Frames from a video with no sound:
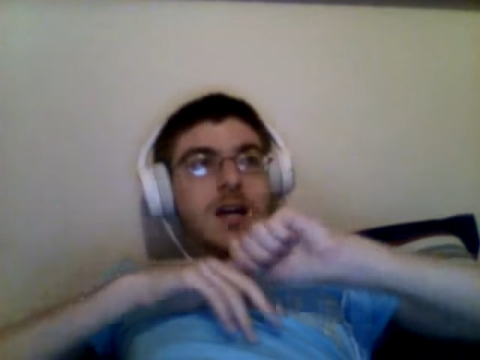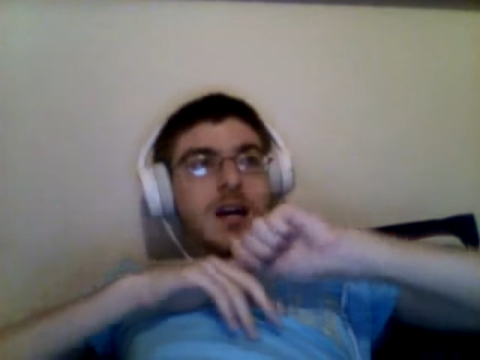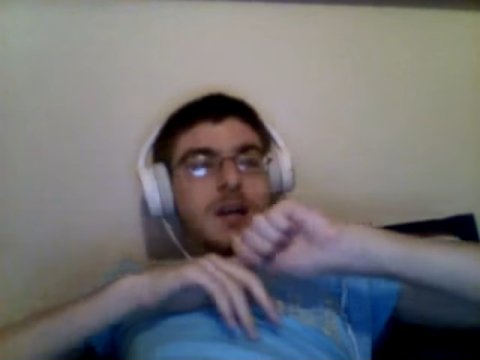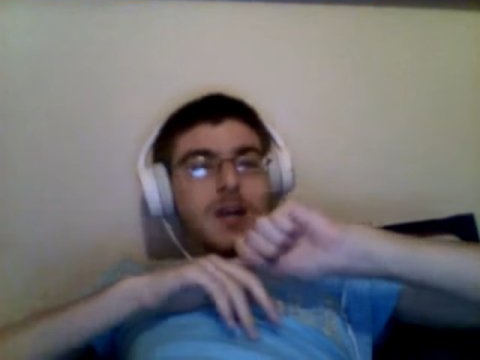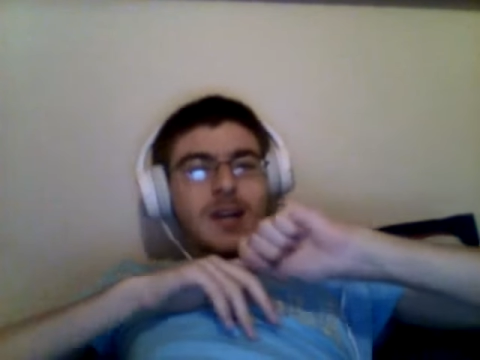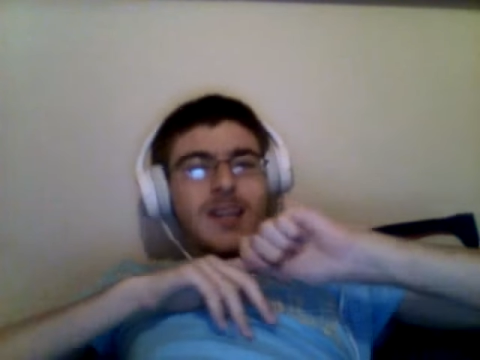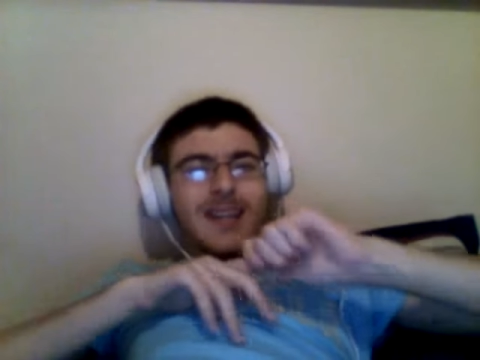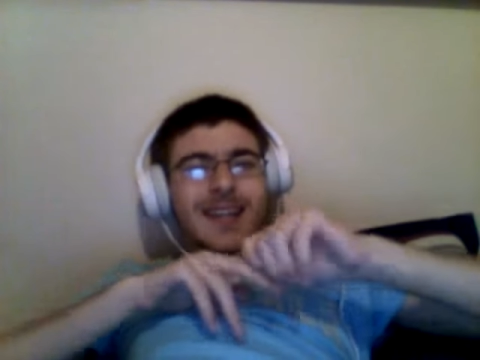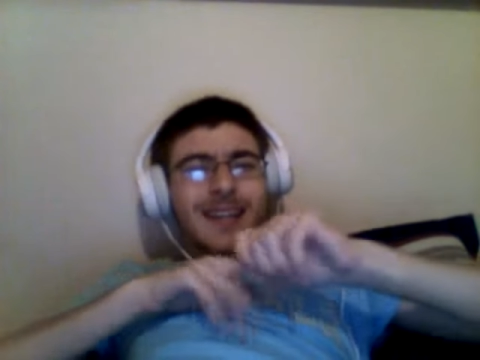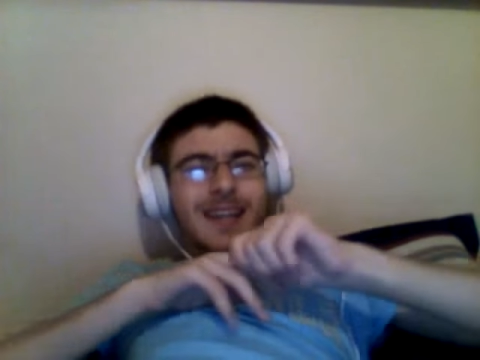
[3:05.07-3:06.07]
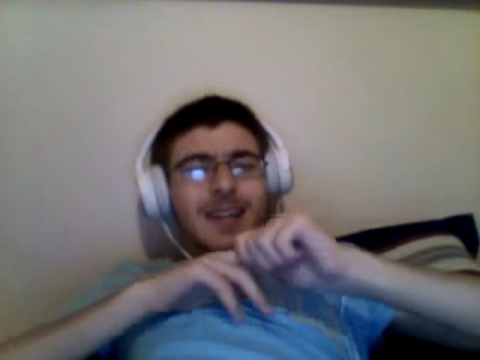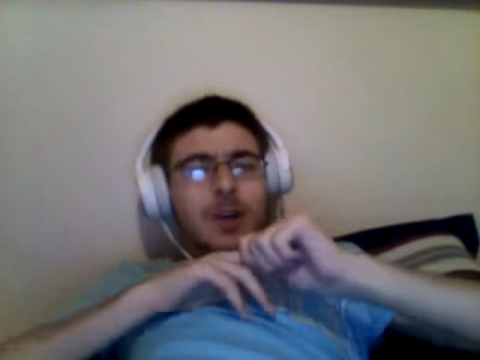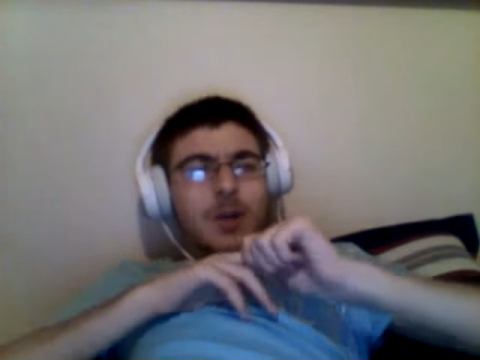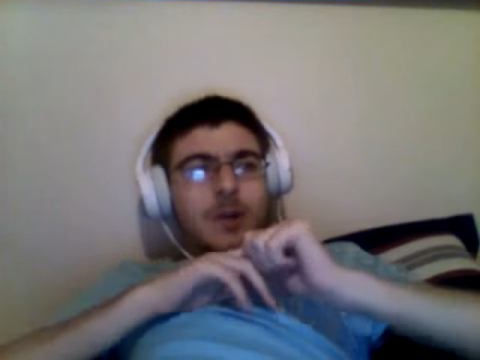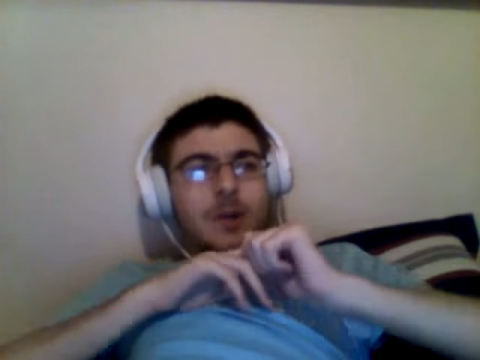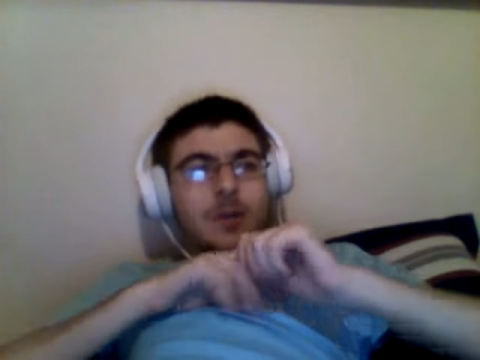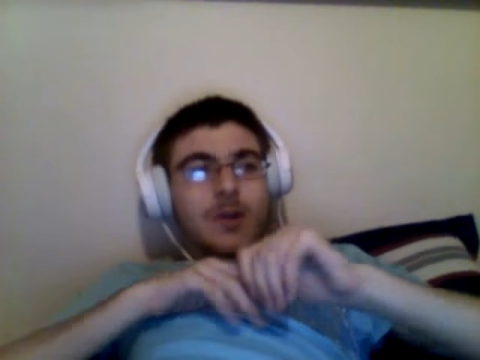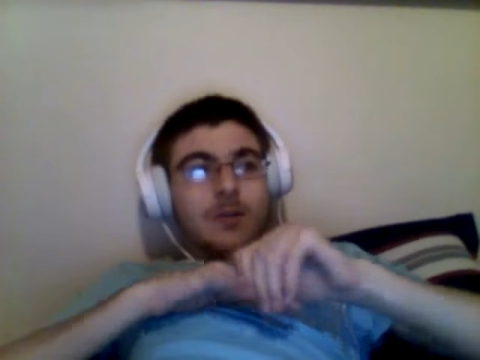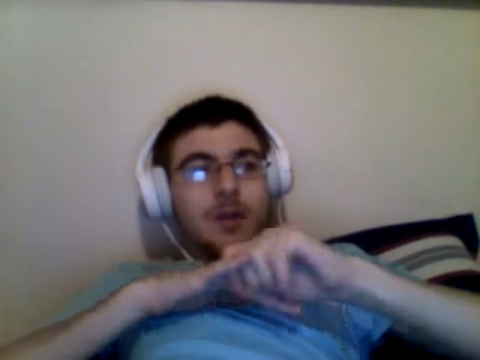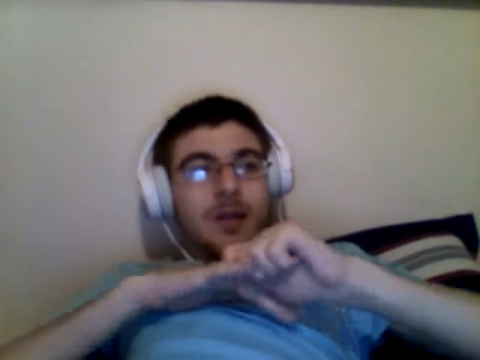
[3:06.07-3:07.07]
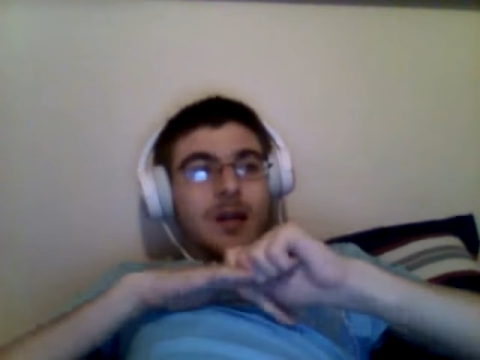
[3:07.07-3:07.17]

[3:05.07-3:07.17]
I'm not gonna gonna gonna go into them.